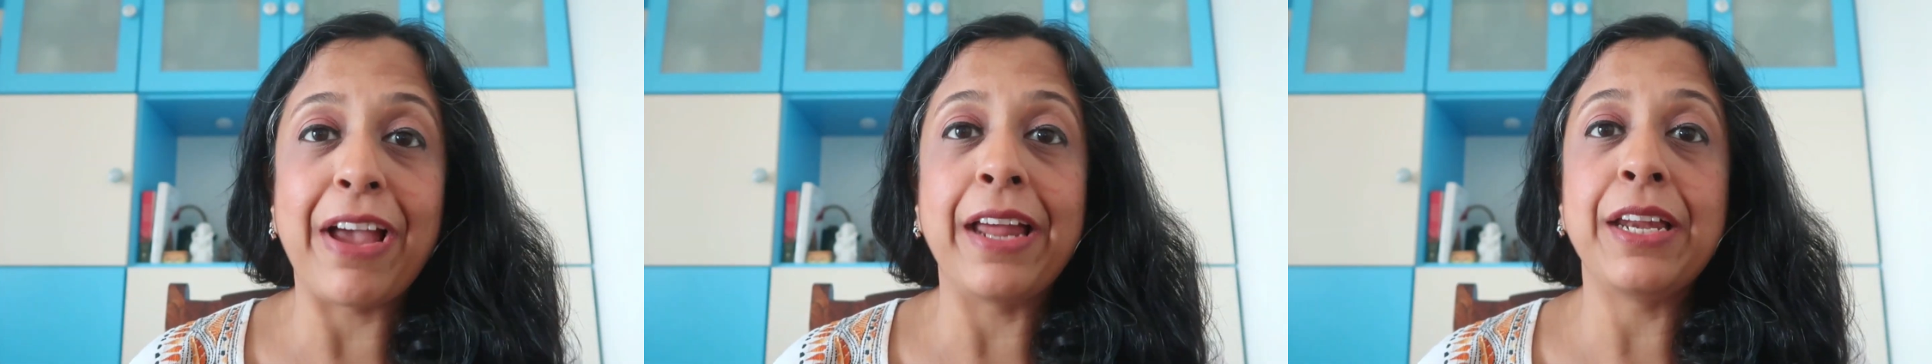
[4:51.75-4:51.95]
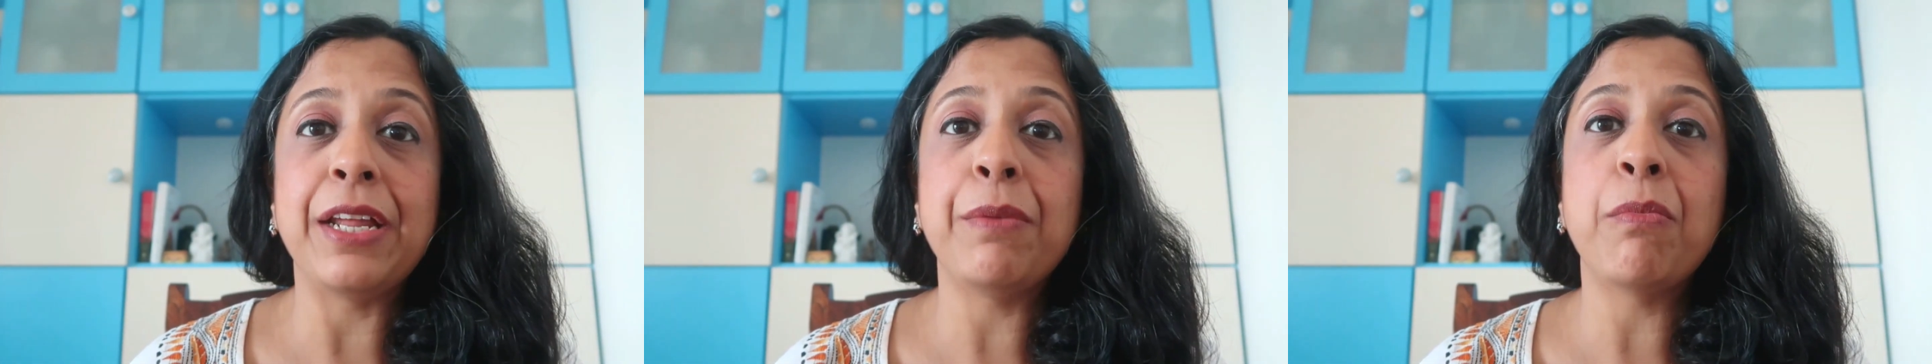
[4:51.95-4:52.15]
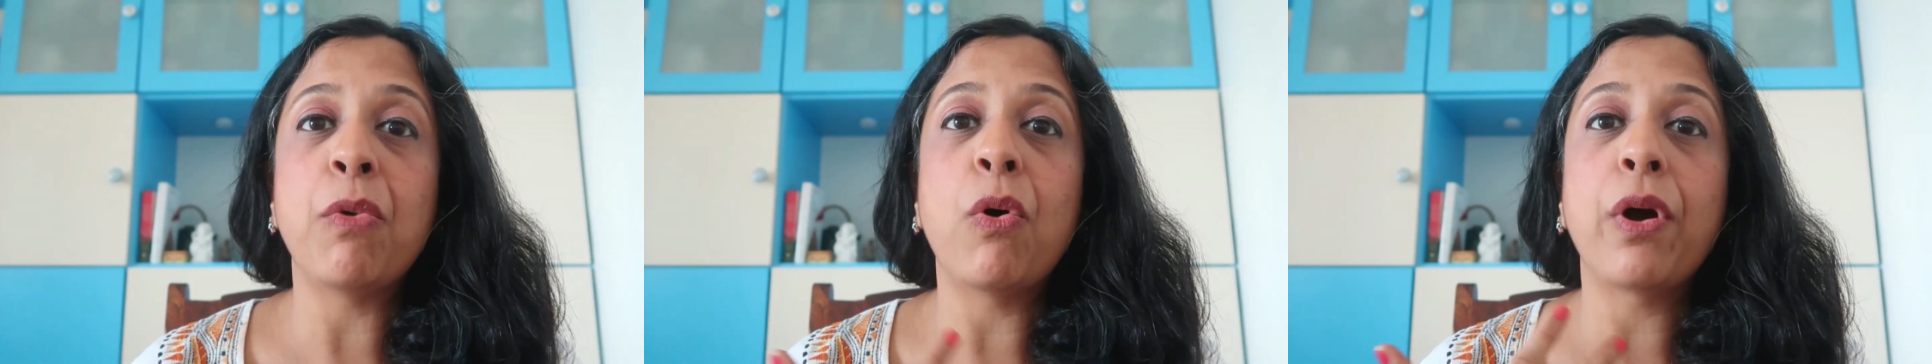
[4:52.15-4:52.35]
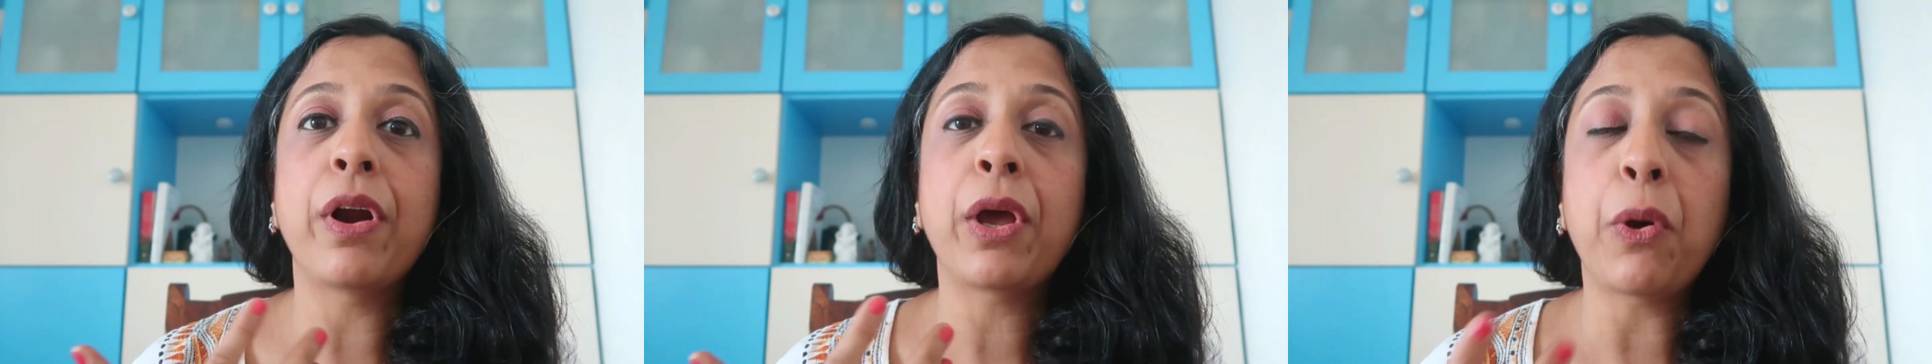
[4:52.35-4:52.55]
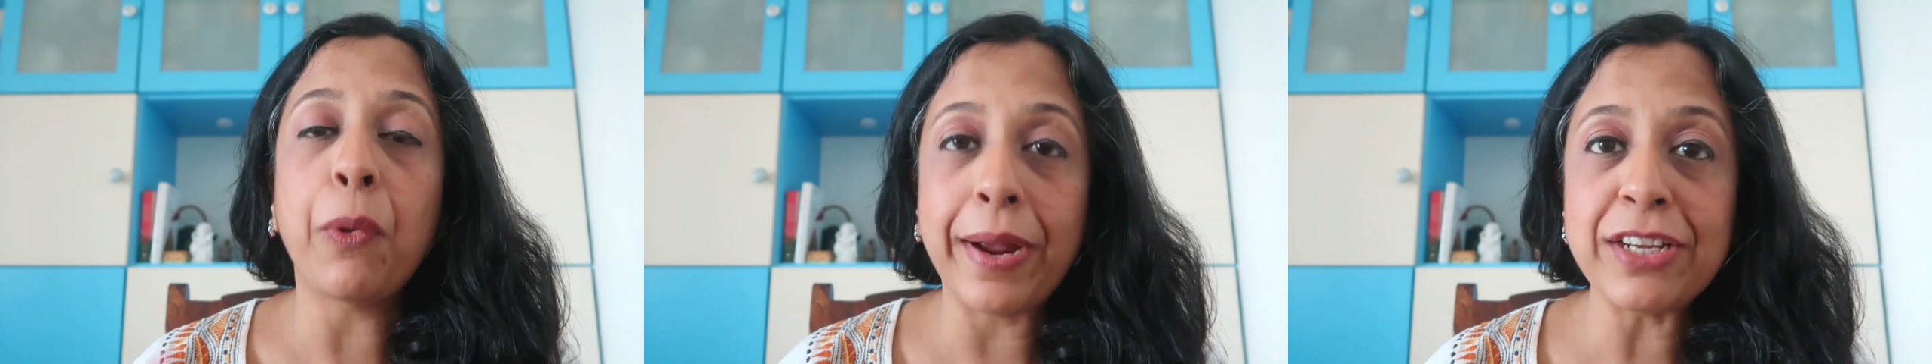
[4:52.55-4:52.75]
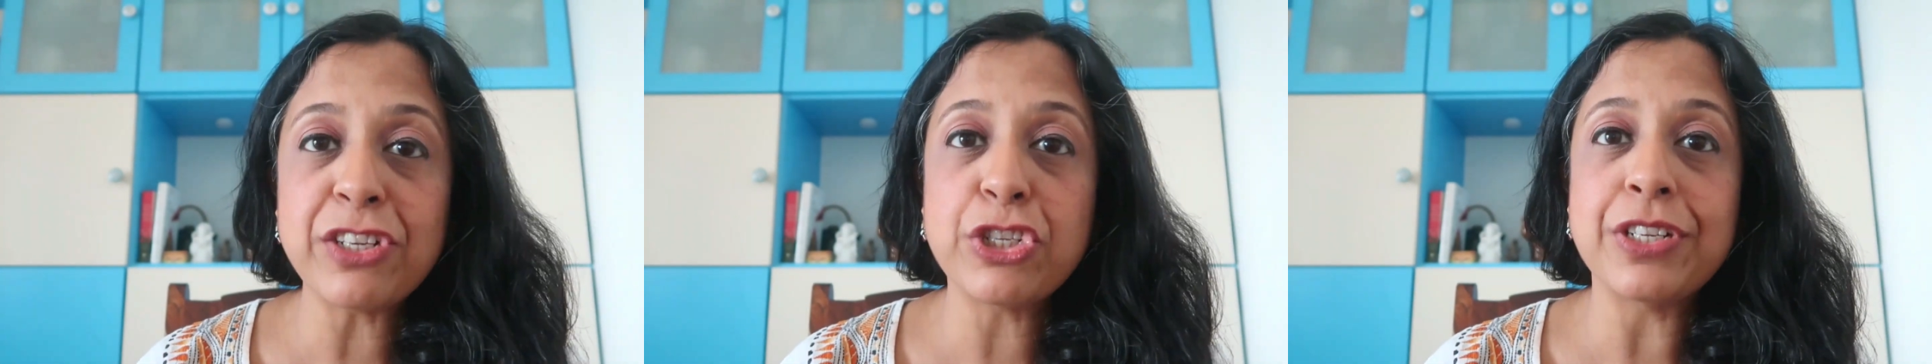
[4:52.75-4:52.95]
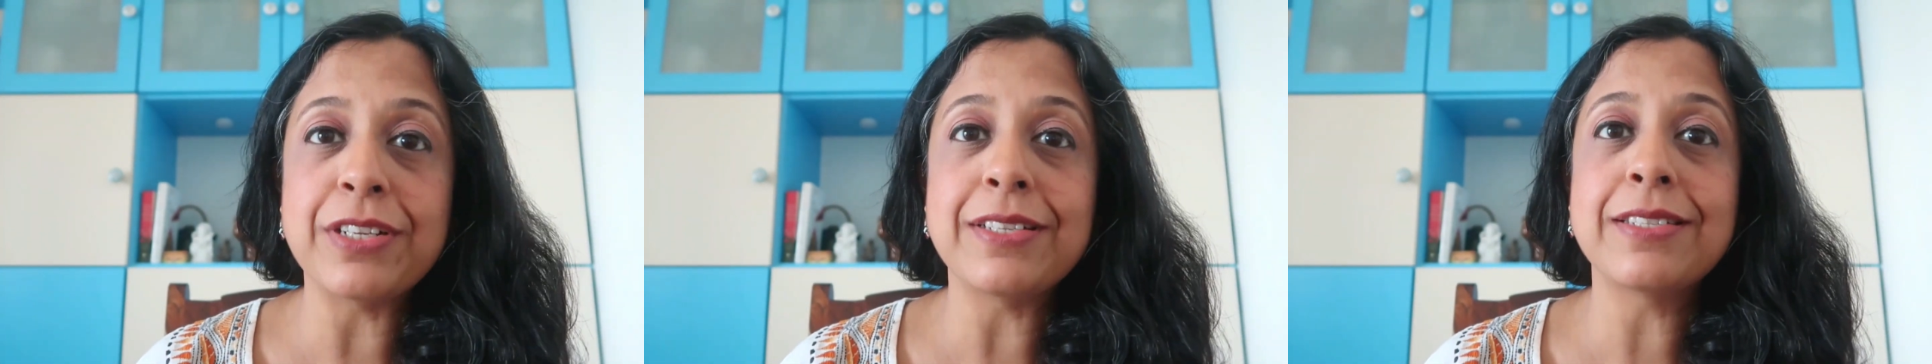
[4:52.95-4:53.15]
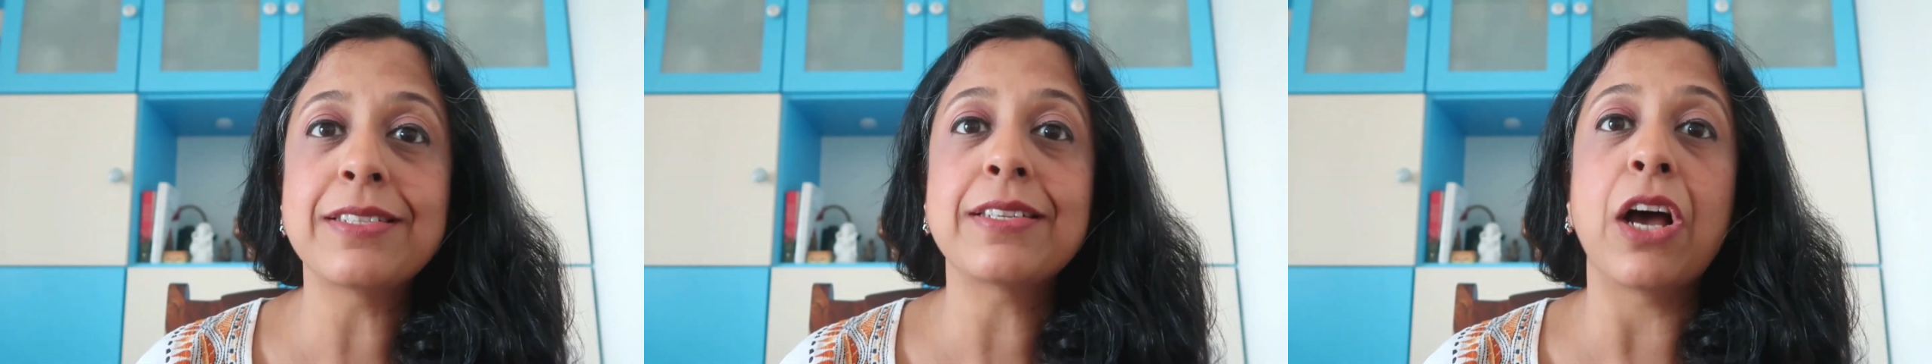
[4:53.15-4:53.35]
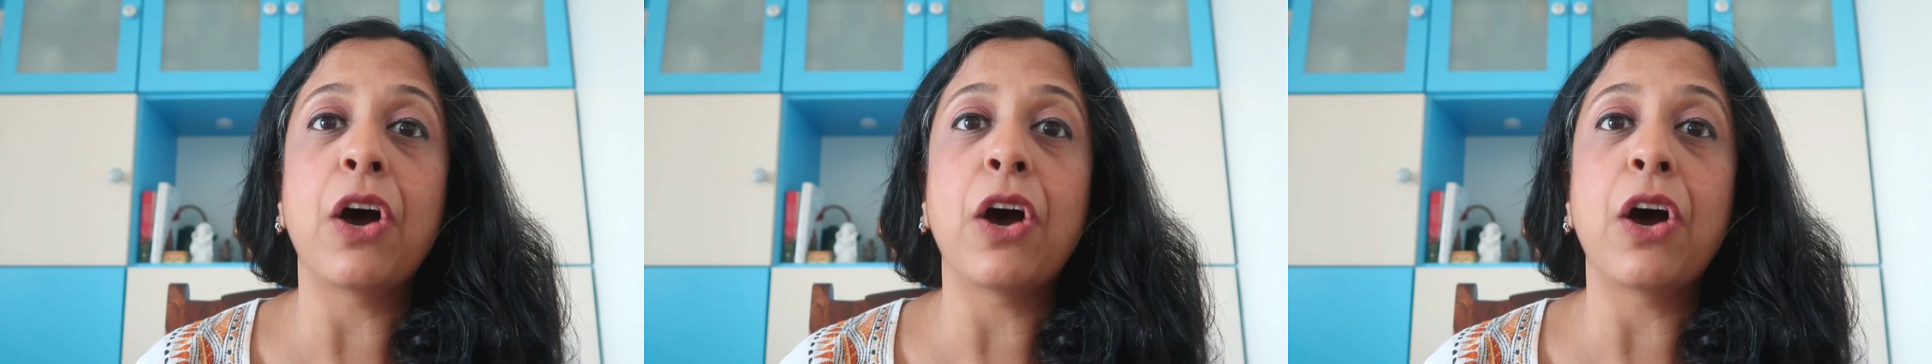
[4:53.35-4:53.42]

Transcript: any more questions,